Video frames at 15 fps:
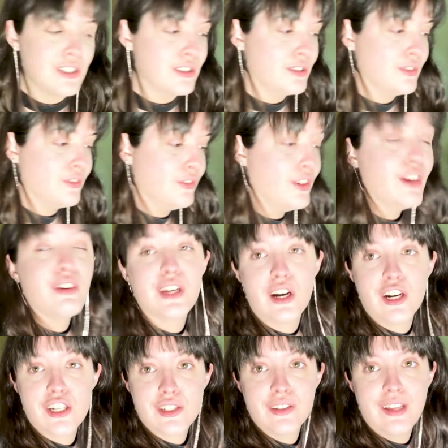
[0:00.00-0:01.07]
is very
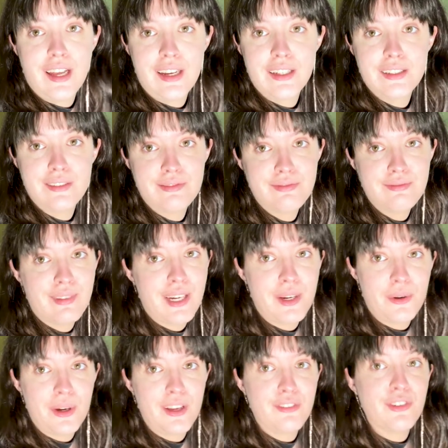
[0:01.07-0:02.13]
harsh light, by the
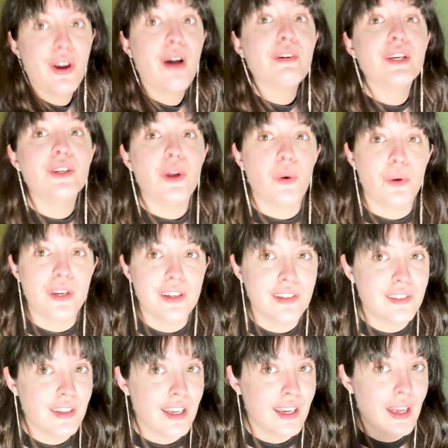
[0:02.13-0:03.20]
way. If you haven't
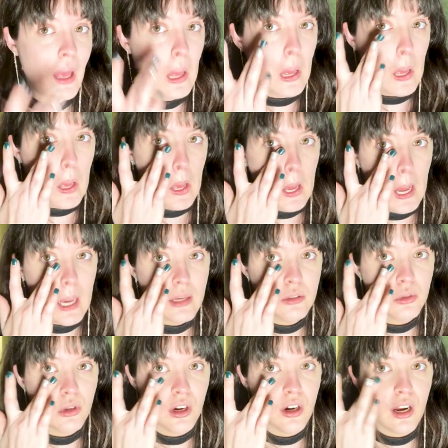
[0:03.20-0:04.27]
noticed, like I
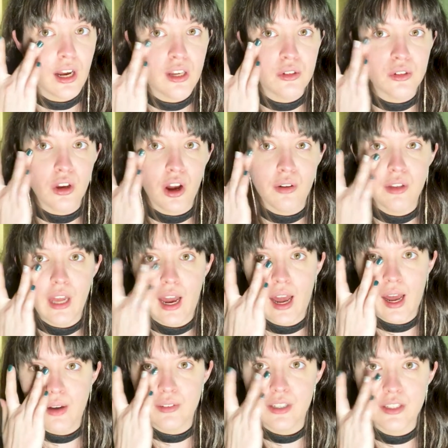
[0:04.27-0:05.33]
swear I do not
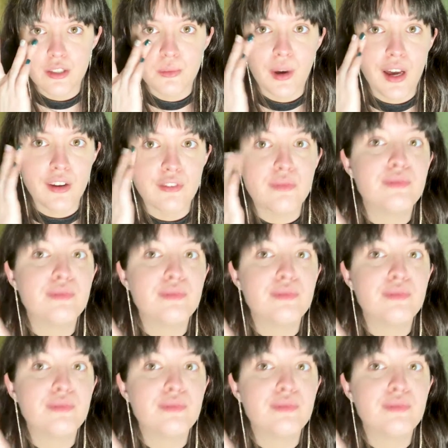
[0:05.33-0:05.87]
have this bad of